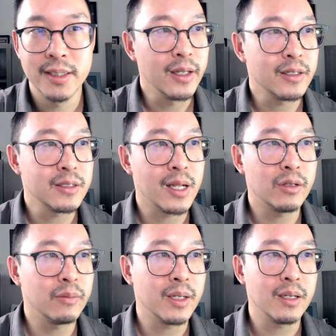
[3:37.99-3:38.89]
It doesn't have
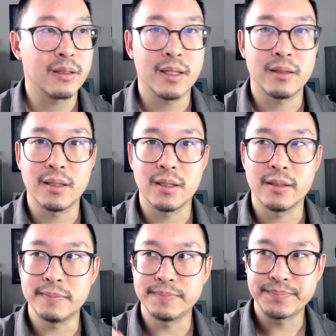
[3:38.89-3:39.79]
to be that
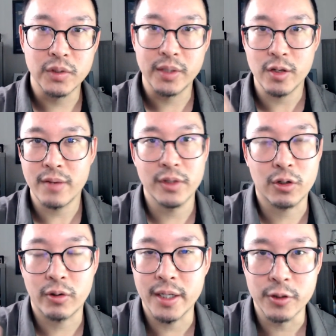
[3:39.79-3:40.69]
you have to
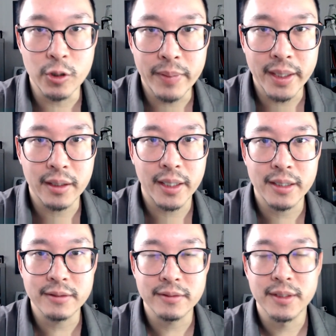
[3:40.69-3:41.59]
create a new bank
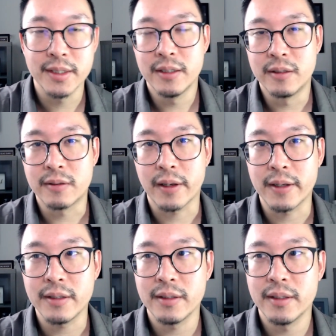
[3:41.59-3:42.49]
account,
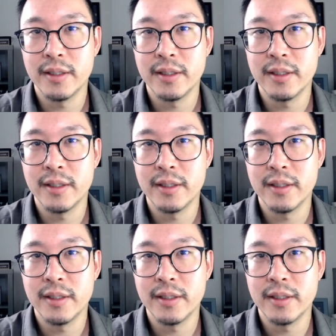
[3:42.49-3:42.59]
okay?